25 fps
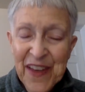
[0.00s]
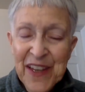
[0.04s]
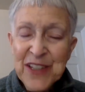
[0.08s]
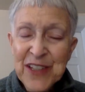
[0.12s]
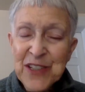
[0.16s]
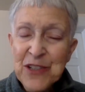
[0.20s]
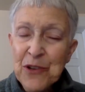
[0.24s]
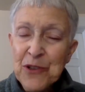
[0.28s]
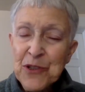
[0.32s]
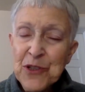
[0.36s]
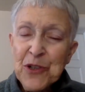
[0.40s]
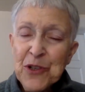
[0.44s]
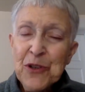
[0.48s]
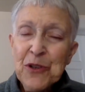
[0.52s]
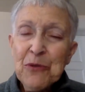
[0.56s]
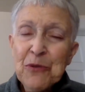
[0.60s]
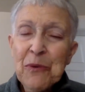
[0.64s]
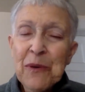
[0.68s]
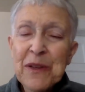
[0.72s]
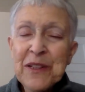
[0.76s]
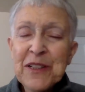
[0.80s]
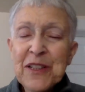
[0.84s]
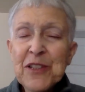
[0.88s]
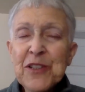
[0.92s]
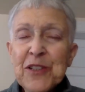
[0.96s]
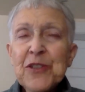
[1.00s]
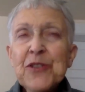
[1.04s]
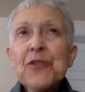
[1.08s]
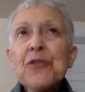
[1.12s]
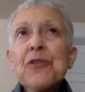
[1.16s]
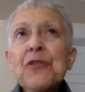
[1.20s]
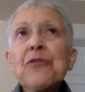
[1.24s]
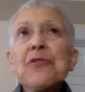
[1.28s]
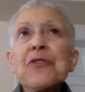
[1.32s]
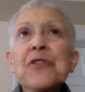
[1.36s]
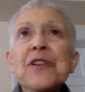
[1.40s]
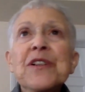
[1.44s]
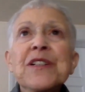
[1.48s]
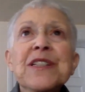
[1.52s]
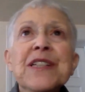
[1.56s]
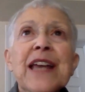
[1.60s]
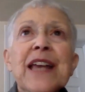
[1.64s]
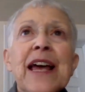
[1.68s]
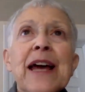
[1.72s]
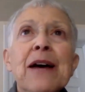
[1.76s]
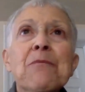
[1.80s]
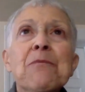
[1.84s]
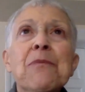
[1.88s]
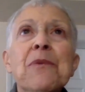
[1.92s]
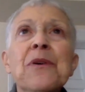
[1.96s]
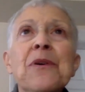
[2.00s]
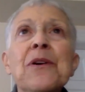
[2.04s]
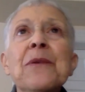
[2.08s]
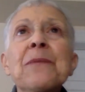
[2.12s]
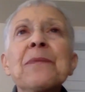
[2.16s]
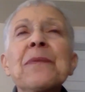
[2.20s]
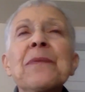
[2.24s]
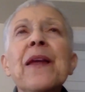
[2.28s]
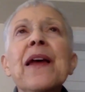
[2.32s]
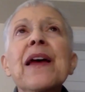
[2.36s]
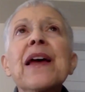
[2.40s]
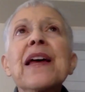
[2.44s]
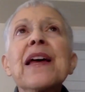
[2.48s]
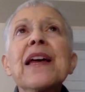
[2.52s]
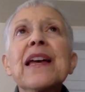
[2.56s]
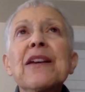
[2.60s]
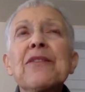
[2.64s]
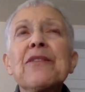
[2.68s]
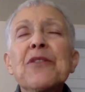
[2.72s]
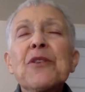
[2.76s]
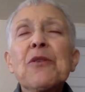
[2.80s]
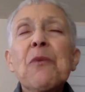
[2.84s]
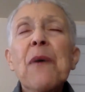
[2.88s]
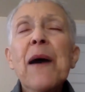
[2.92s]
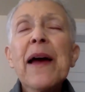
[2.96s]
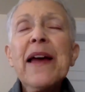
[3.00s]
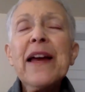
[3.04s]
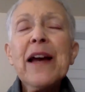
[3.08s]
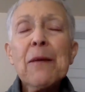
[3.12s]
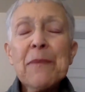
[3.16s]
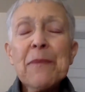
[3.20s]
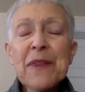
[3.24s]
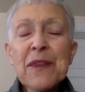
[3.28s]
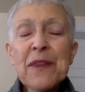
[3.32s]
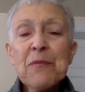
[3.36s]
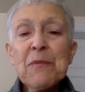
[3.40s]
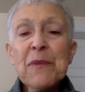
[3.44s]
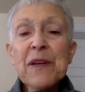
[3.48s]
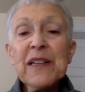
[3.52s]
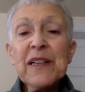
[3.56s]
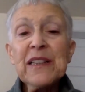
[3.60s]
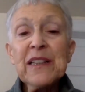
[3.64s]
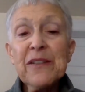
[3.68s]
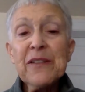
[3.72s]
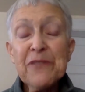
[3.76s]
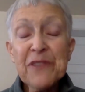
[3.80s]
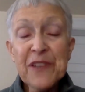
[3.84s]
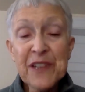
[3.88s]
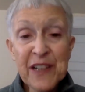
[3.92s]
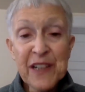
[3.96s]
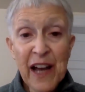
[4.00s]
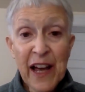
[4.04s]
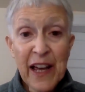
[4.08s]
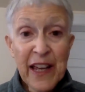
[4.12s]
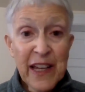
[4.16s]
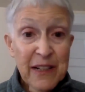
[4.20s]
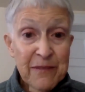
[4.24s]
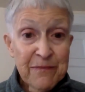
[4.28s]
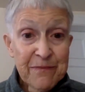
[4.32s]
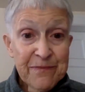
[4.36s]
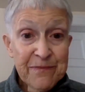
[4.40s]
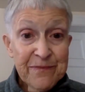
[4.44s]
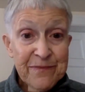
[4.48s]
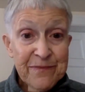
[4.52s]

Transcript: So it's a good one to do, for example, if you wake up in the middle of the night